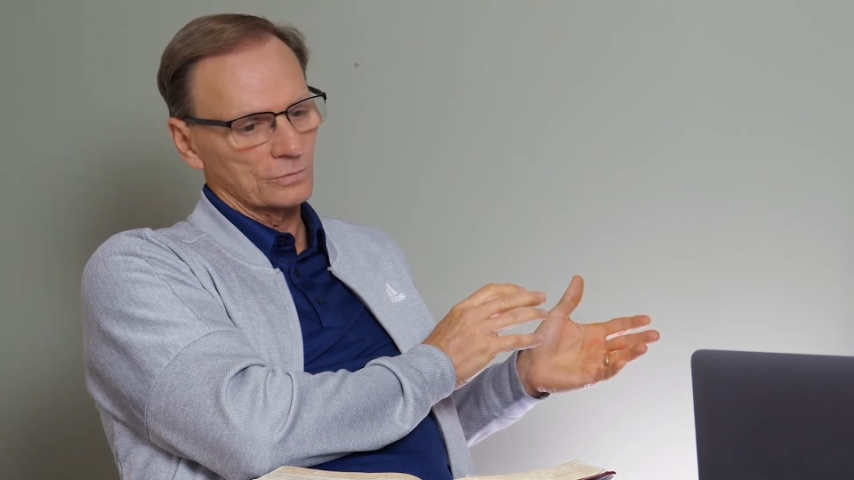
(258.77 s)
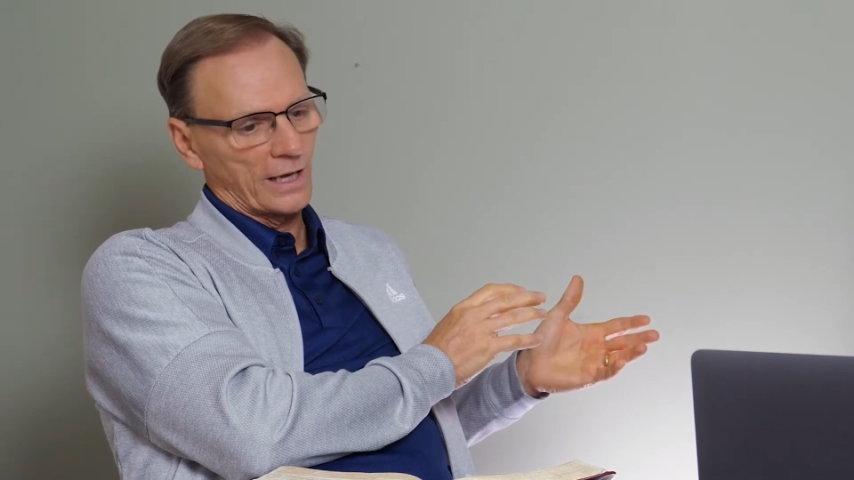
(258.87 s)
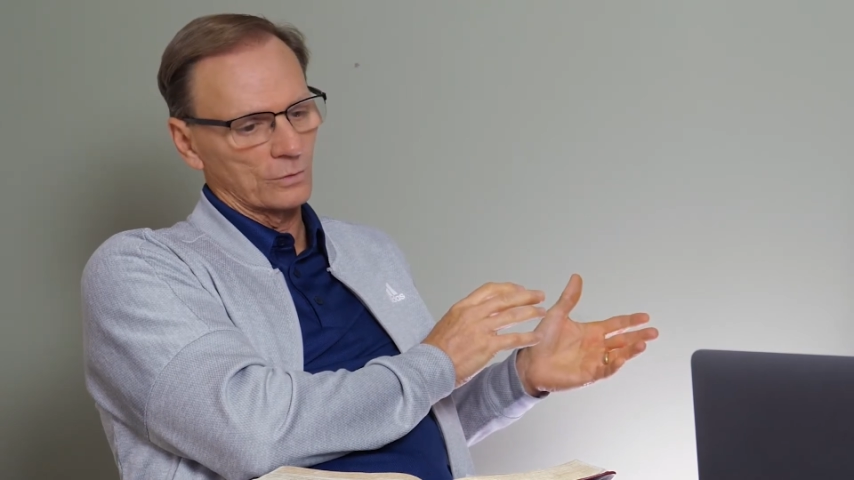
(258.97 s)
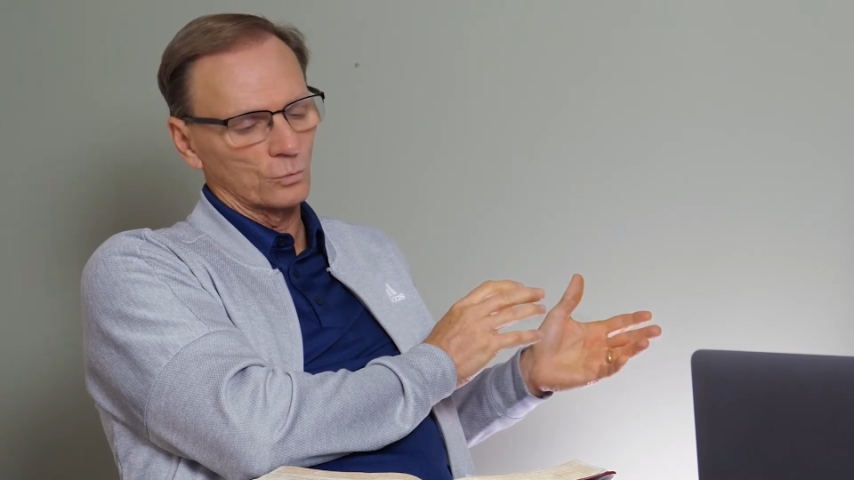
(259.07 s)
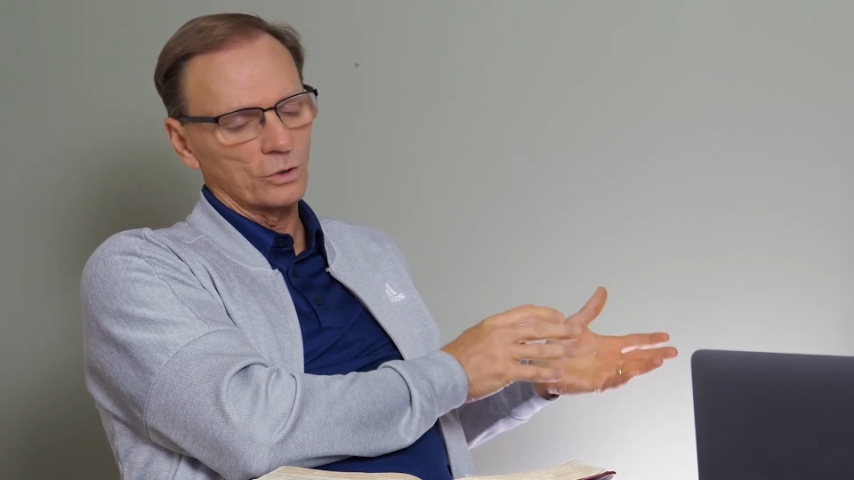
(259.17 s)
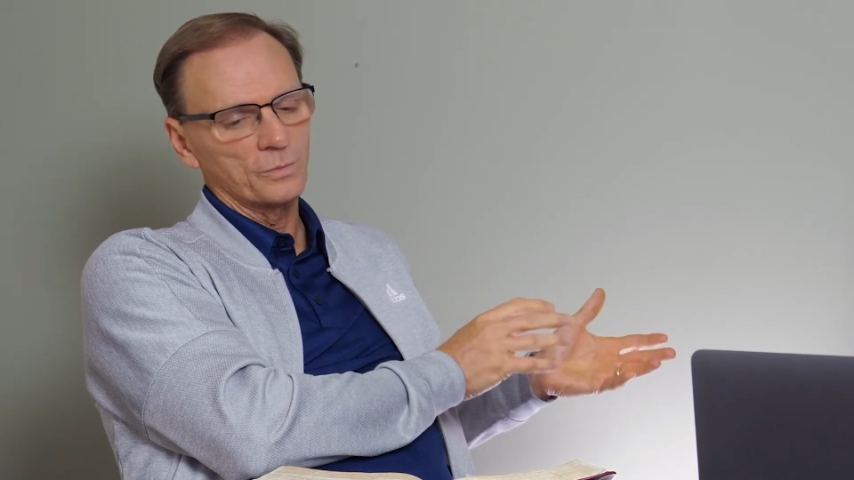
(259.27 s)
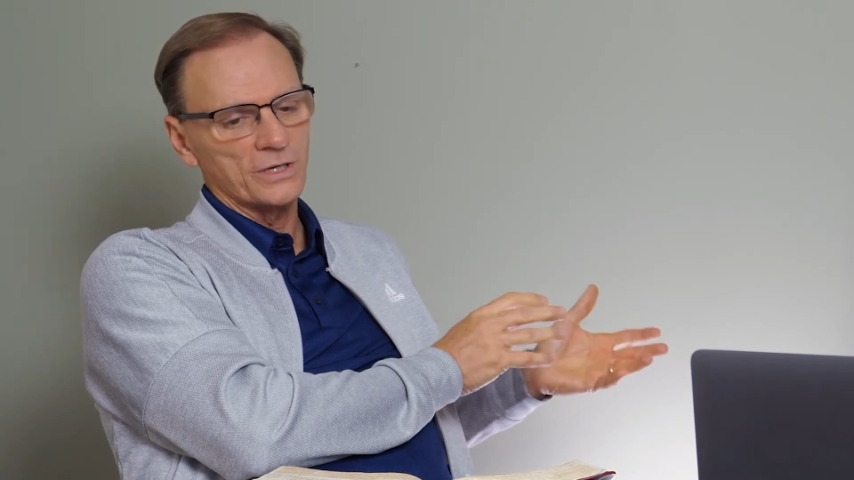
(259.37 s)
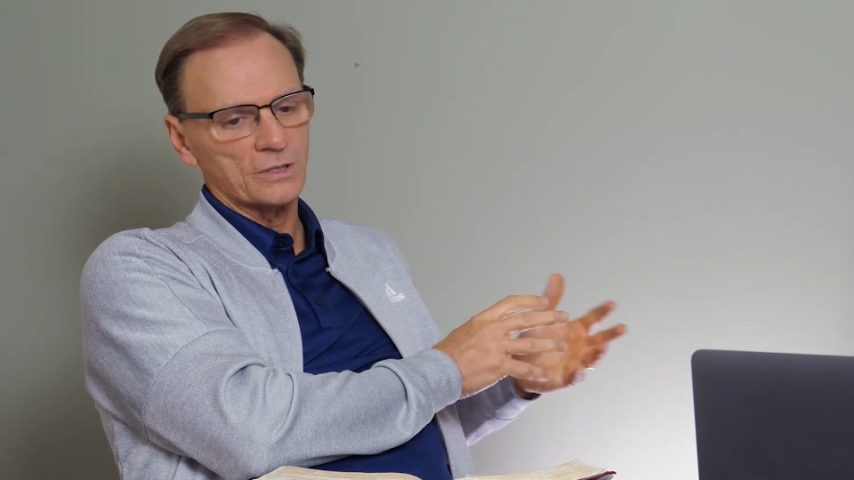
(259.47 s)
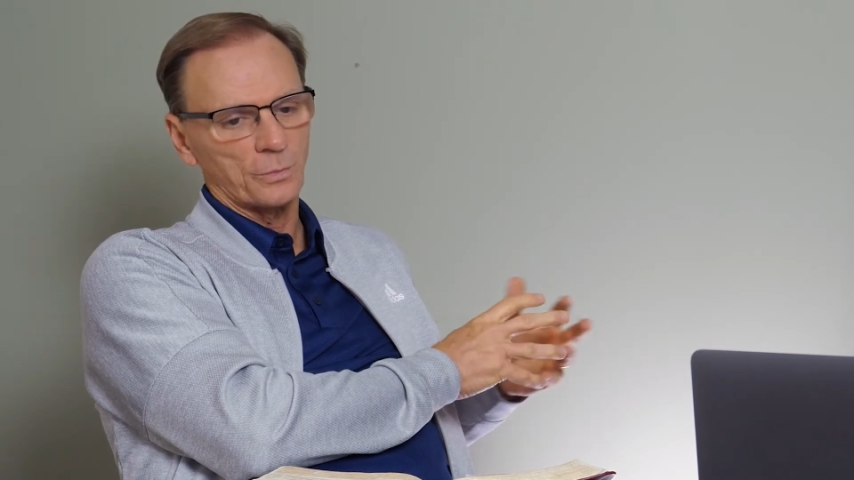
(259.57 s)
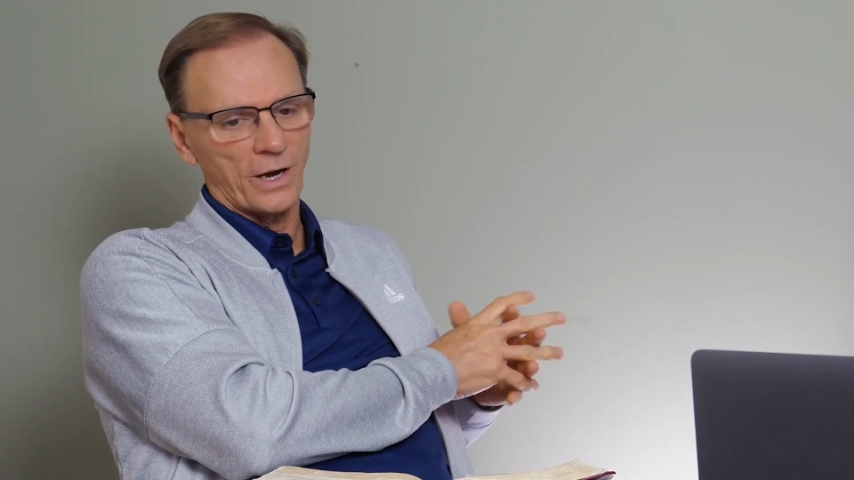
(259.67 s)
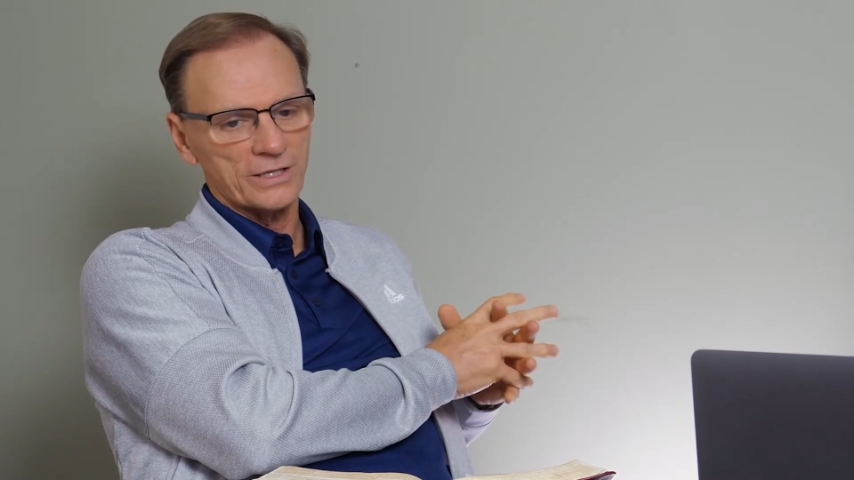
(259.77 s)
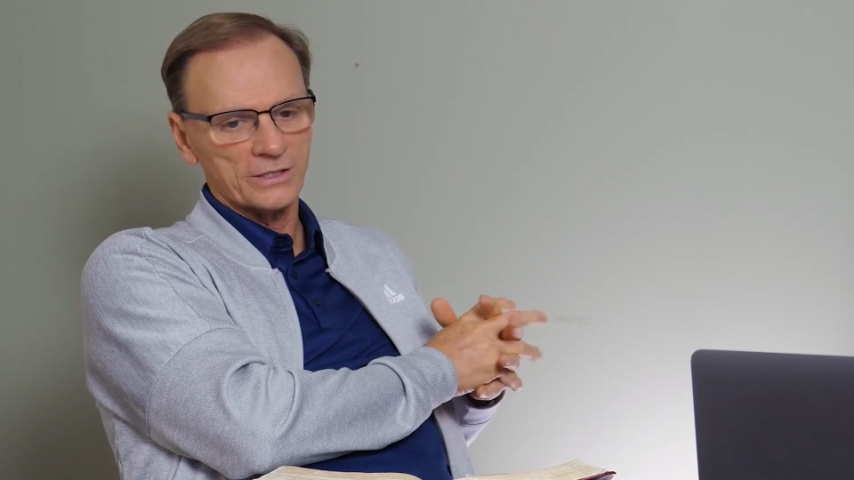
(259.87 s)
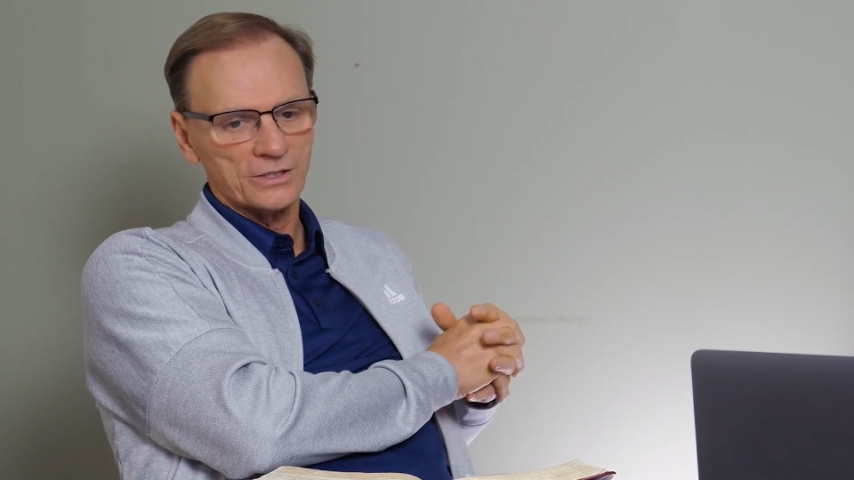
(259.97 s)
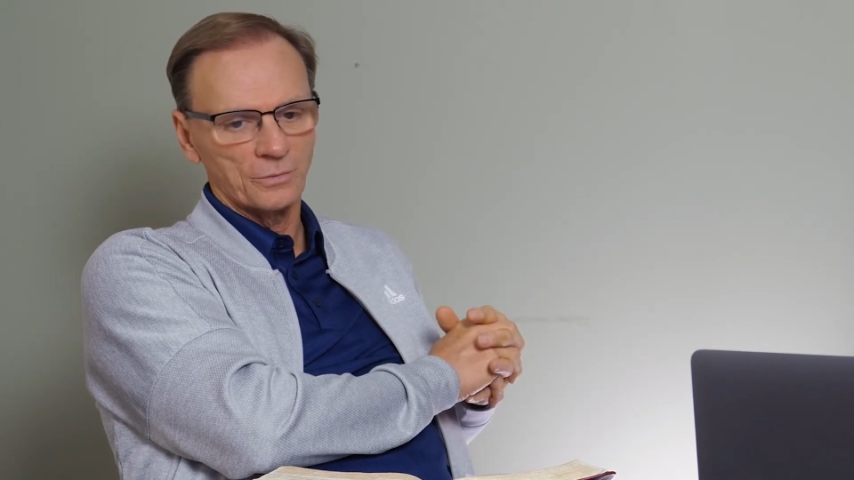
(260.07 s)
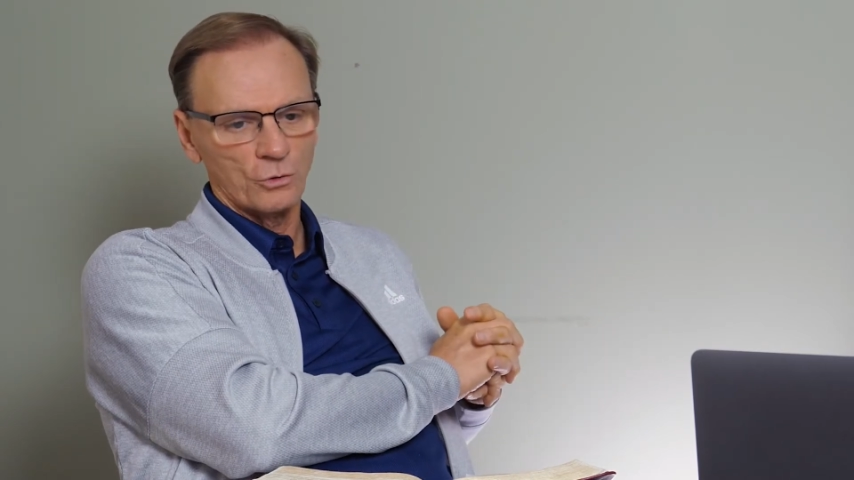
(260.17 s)
and would be
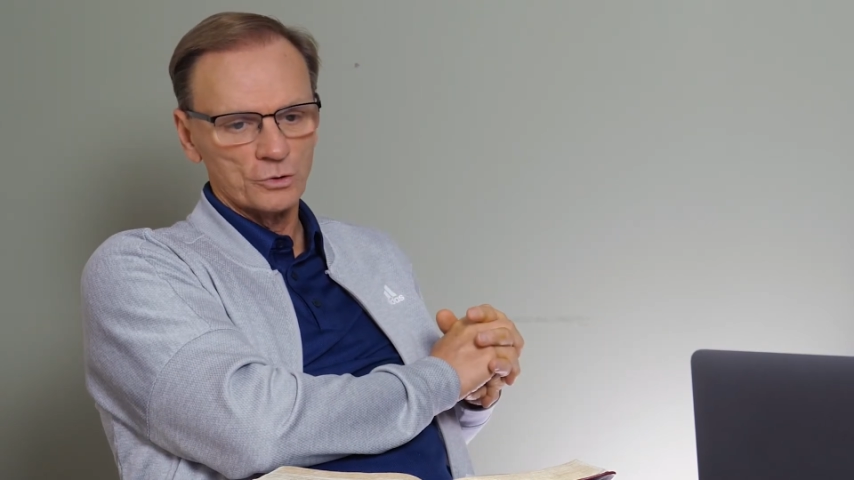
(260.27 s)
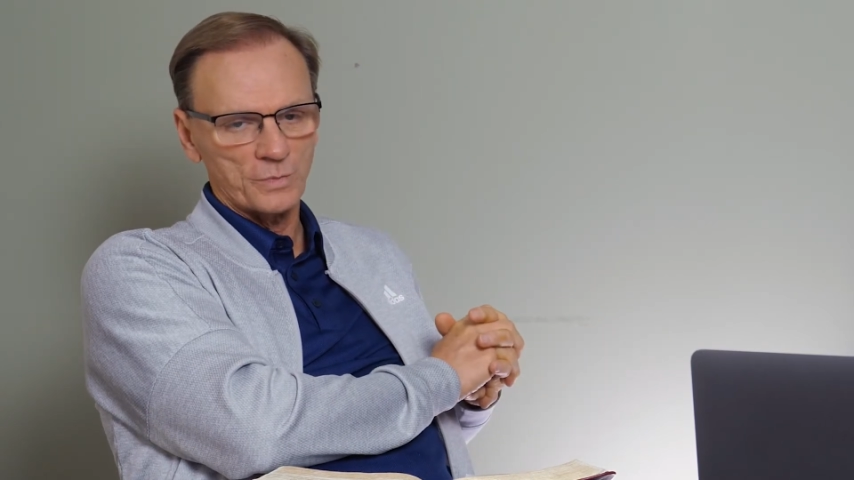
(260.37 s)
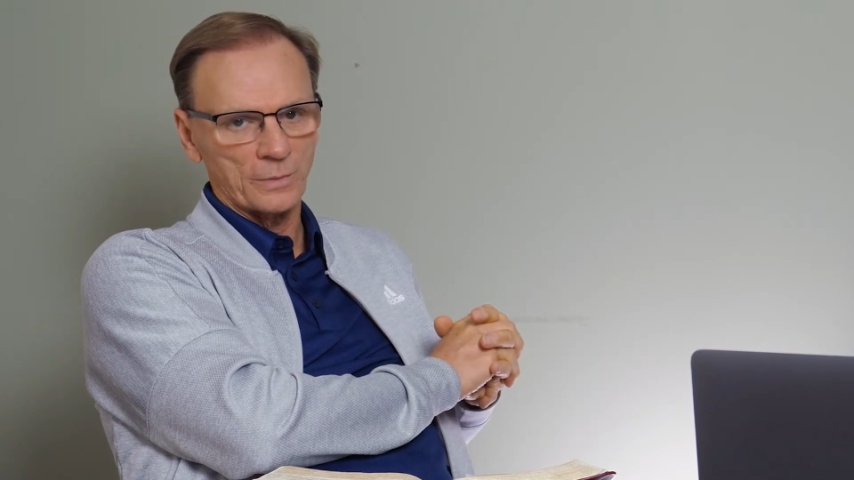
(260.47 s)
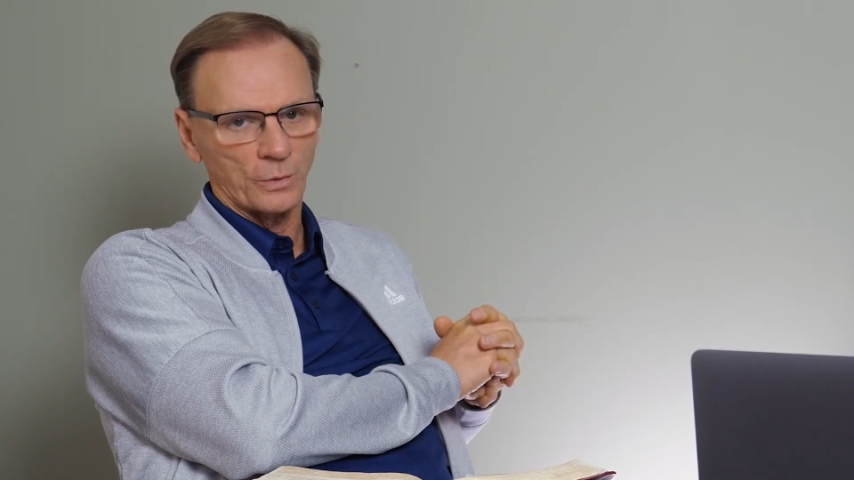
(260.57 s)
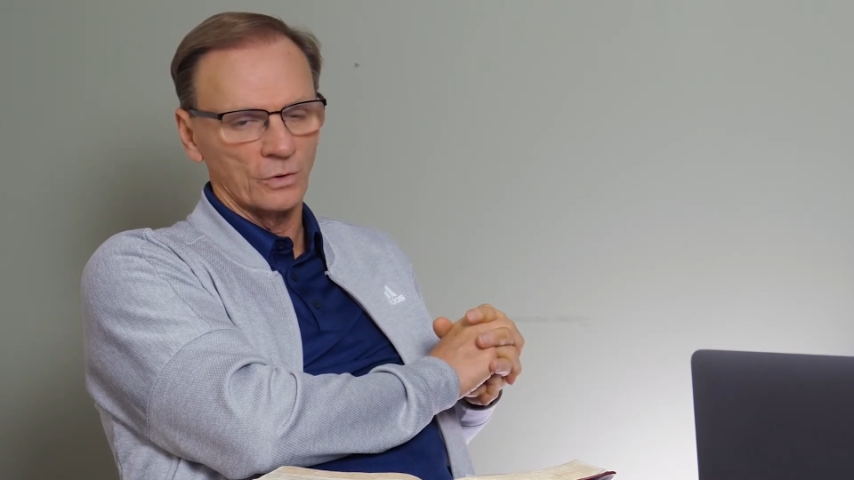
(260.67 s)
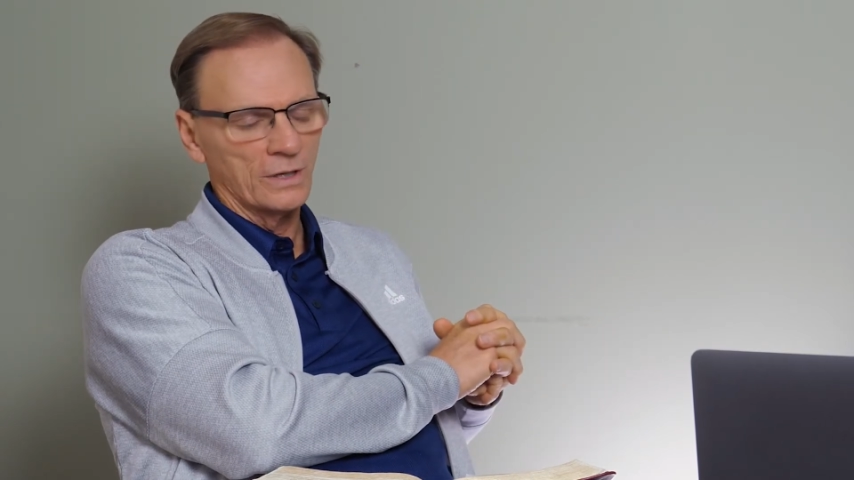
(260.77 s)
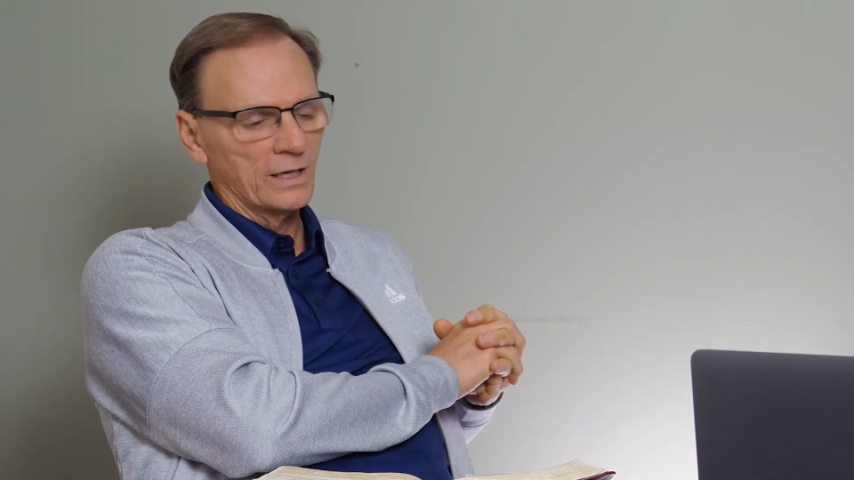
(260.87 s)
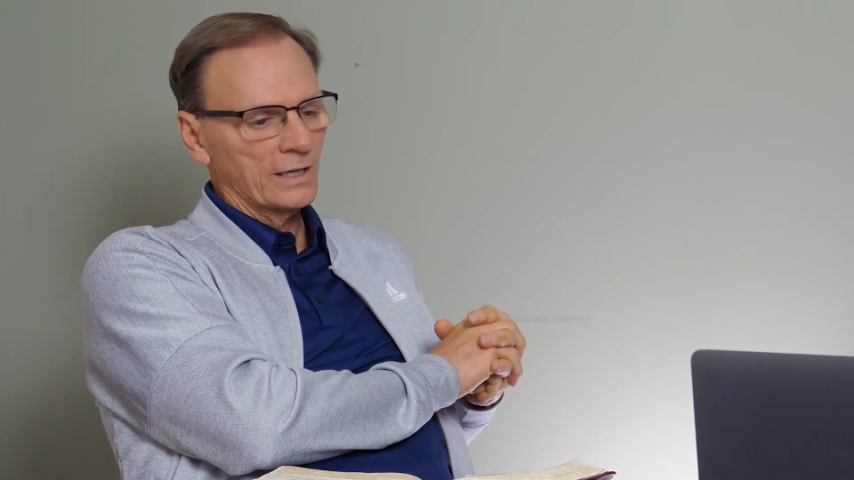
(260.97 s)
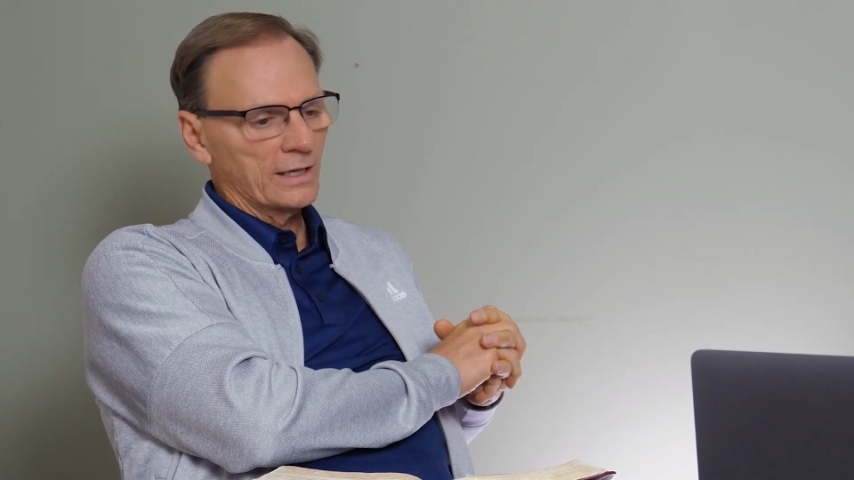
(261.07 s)
surprising to most people,